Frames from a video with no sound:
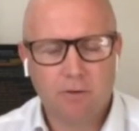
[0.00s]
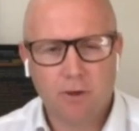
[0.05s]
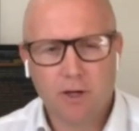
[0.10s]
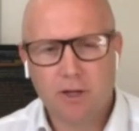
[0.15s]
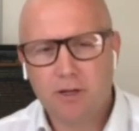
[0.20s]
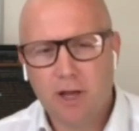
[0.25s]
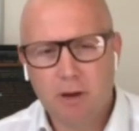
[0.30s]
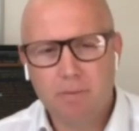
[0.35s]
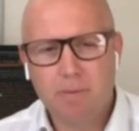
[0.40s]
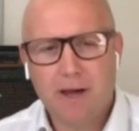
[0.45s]

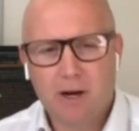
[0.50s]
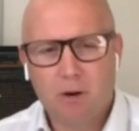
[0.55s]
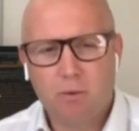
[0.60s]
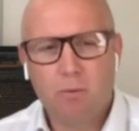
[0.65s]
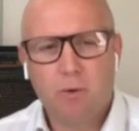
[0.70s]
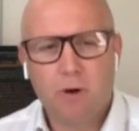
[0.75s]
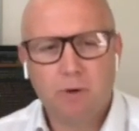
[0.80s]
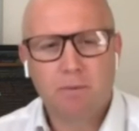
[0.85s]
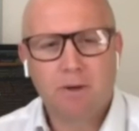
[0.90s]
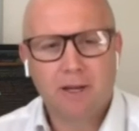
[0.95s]
sort of no matter
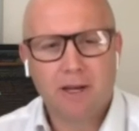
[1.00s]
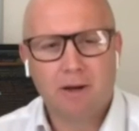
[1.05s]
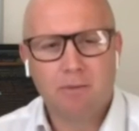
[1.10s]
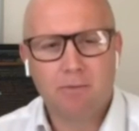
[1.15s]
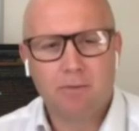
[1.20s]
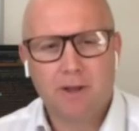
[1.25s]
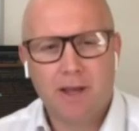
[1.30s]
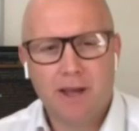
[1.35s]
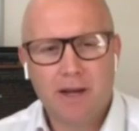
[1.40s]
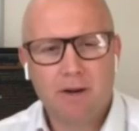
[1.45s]
what
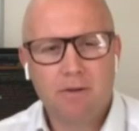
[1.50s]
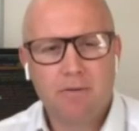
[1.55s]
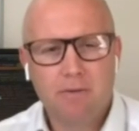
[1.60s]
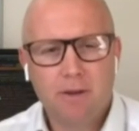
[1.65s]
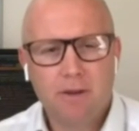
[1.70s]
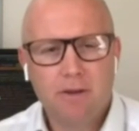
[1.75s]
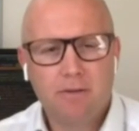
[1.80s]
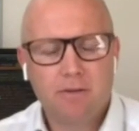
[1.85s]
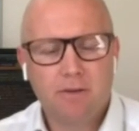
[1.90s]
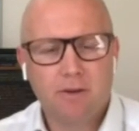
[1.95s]
comes out of
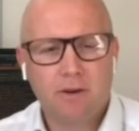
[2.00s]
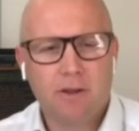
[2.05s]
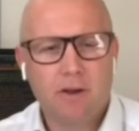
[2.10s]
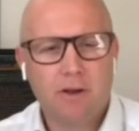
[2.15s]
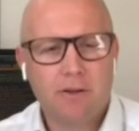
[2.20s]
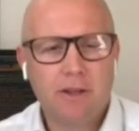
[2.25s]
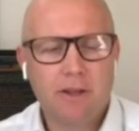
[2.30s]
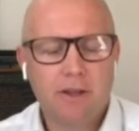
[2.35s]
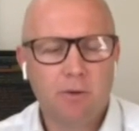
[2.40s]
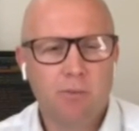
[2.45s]
this.
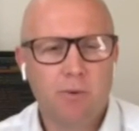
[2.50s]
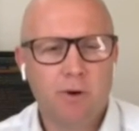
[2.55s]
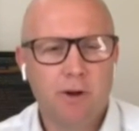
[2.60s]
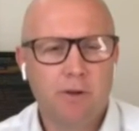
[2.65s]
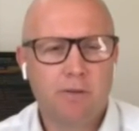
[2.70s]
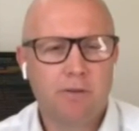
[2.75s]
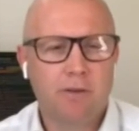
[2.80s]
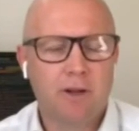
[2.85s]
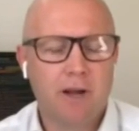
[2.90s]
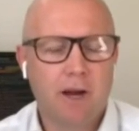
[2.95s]
So I think the
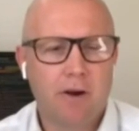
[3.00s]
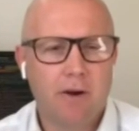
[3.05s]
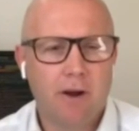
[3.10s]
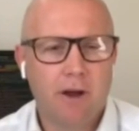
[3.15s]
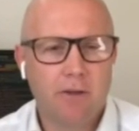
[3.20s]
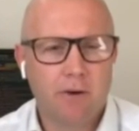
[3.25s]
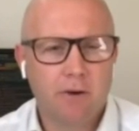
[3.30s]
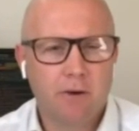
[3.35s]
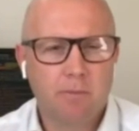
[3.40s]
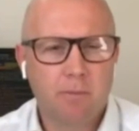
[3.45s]
worst
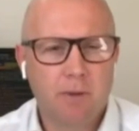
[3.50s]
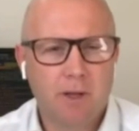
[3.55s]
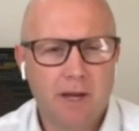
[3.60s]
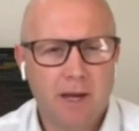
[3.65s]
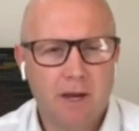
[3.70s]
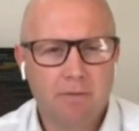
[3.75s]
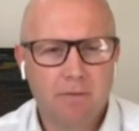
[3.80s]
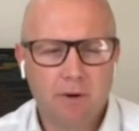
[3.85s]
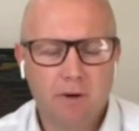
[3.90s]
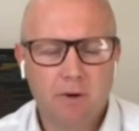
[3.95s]
scenario that could
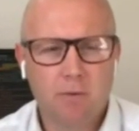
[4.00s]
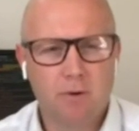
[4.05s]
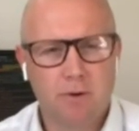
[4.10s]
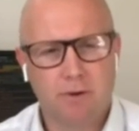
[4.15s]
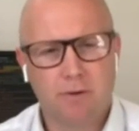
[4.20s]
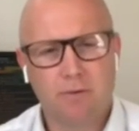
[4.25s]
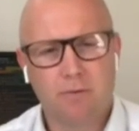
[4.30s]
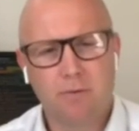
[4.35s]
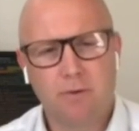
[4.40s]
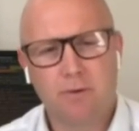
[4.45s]
play out for
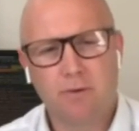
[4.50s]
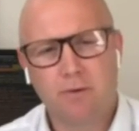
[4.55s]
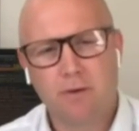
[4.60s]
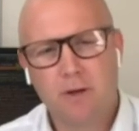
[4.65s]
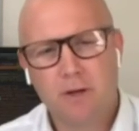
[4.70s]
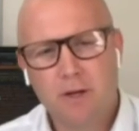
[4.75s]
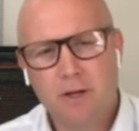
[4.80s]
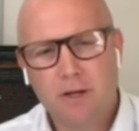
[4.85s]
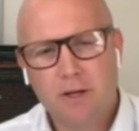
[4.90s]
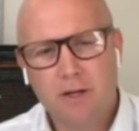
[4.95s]
Qantas
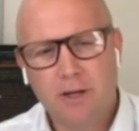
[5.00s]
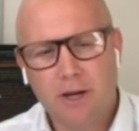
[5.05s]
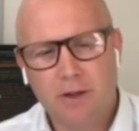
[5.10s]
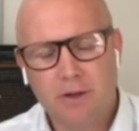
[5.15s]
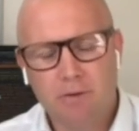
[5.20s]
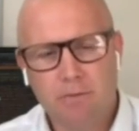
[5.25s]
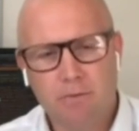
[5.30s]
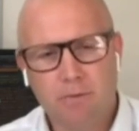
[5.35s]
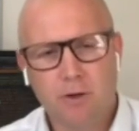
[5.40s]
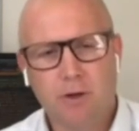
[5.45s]
was
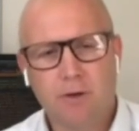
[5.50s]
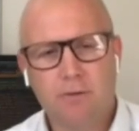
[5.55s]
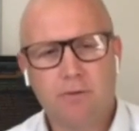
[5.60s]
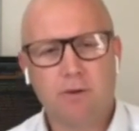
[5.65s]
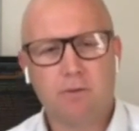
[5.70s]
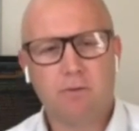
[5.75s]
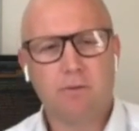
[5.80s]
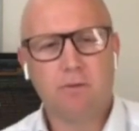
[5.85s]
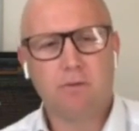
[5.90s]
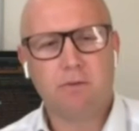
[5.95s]
that
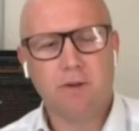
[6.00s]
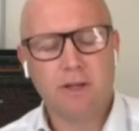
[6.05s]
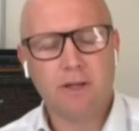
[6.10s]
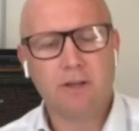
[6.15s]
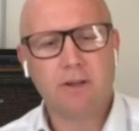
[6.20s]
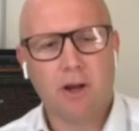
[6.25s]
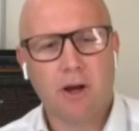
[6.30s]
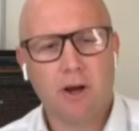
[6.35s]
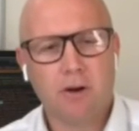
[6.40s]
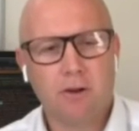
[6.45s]
Virgin
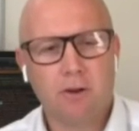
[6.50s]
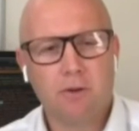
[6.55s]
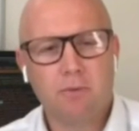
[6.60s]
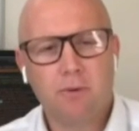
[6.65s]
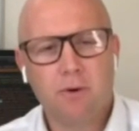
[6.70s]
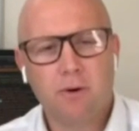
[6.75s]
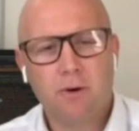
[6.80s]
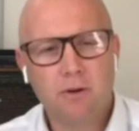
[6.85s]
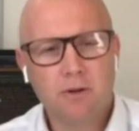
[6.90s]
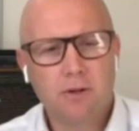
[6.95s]
did go to the
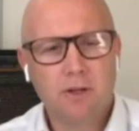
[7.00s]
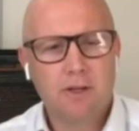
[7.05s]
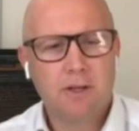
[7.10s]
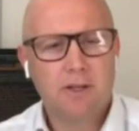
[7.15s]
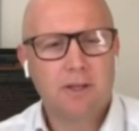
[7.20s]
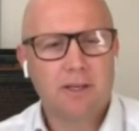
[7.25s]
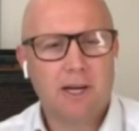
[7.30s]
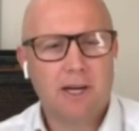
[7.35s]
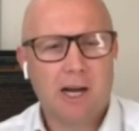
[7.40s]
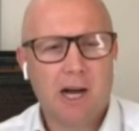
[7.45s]
wall.
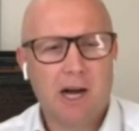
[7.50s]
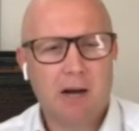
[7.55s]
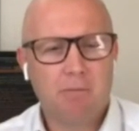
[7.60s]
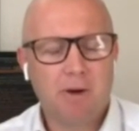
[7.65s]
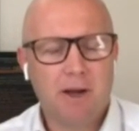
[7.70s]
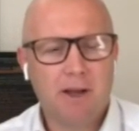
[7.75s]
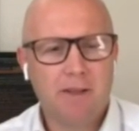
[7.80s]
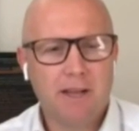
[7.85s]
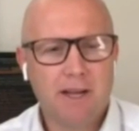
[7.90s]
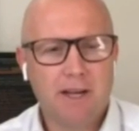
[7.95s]

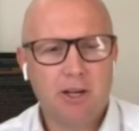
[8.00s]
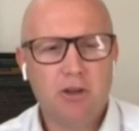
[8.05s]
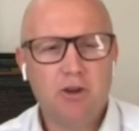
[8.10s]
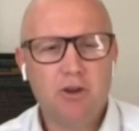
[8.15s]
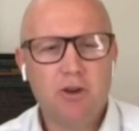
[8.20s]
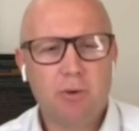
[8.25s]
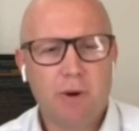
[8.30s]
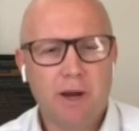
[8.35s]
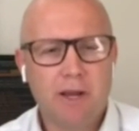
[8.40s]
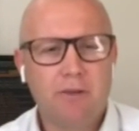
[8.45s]
And then a
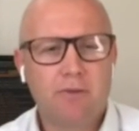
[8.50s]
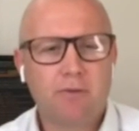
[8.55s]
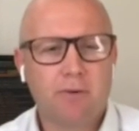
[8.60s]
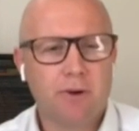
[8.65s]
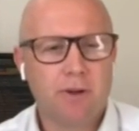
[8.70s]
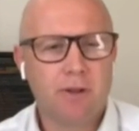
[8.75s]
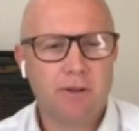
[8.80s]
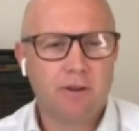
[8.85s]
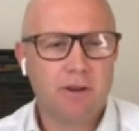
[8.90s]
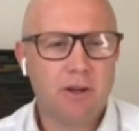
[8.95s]

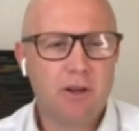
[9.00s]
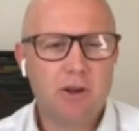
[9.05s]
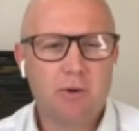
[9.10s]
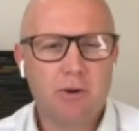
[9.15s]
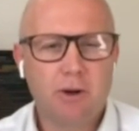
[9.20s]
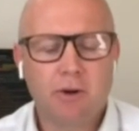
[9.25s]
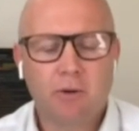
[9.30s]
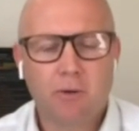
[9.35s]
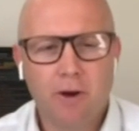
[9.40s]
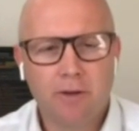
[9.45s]

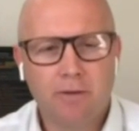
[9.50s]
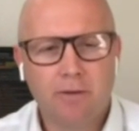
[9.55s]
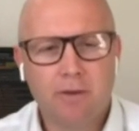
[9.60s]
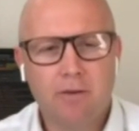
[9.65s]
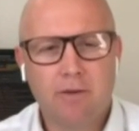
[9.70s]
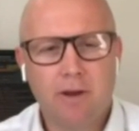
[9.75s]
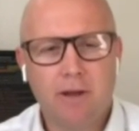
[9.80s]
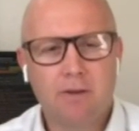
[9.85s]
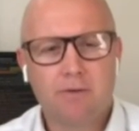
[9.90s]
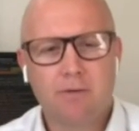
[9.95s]
new
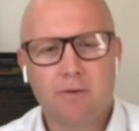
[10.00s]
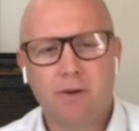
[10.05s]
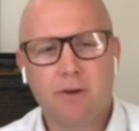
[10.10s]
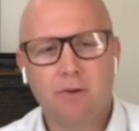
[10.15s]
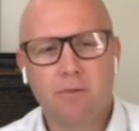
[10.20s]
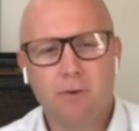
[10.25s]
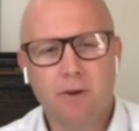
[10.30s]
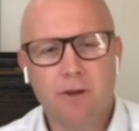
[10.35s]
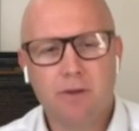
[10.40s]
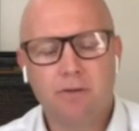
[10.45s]
aggressive
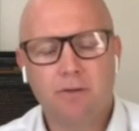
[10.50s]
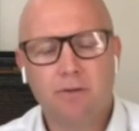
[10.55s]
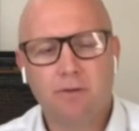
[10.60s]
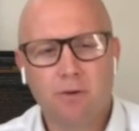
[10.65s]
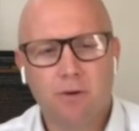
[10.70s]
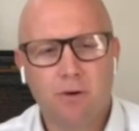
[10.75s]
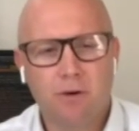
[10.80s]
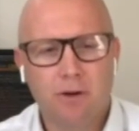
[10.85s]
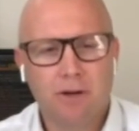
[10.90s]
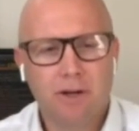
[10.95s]
entrant with
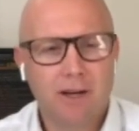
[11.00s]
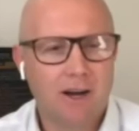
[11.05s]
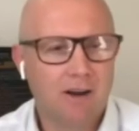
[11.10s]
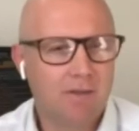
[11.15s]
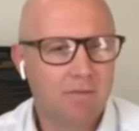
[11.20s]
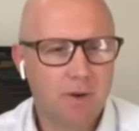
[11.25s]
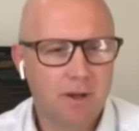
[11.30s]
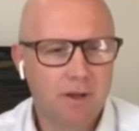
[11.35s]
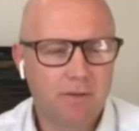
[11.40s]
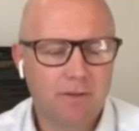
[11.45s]
strong
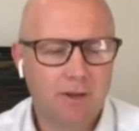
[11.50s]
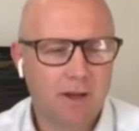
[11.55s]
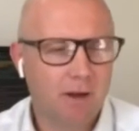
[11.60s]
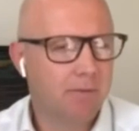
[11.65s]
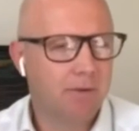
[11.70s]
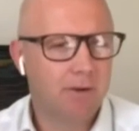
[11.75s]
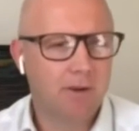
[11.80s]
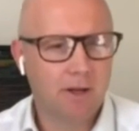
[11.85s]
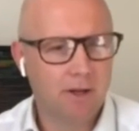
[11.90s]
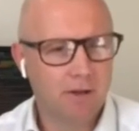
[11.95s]
government
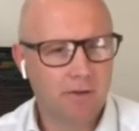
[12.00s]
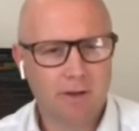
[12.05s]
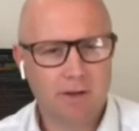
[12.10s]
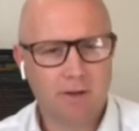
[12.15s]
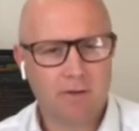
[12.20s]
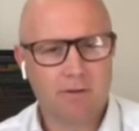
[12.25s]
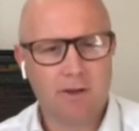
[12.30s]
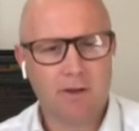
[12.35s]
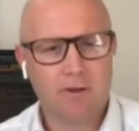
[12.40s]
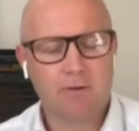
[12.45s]
subsidies,
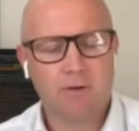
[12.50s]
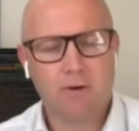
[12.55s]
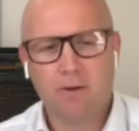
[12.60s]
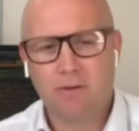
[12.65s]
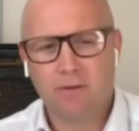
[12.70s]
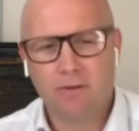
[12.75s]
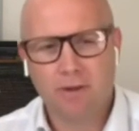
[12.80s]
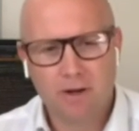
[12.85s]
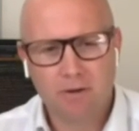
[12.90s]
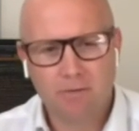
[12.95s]
etc.,
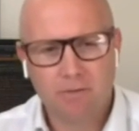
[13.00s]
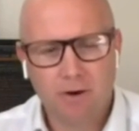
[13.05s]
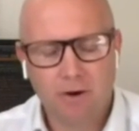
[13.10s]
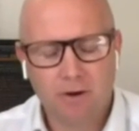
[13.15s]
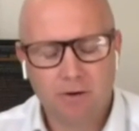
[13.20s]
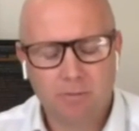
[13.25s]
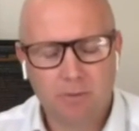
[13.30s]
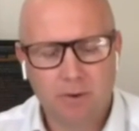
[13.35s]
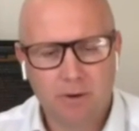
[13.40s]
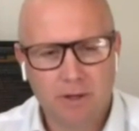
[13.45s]

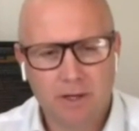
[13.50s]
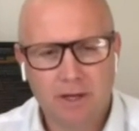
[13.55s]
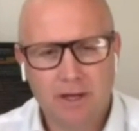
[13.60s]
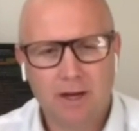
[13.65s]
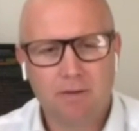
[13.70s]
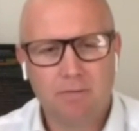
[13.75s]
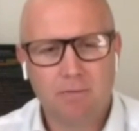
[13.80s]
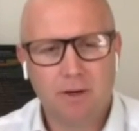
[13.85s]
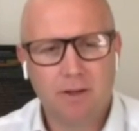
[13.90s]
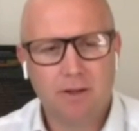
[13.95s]
incentivised by the
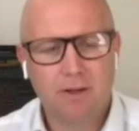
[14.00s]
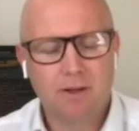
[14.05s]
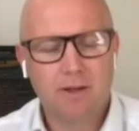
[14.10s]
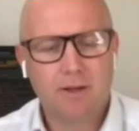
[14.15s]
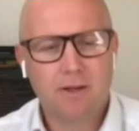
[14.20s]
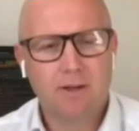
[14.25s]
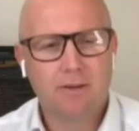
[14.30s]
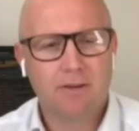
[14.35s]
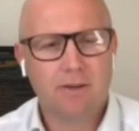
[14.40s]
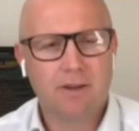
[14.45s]
government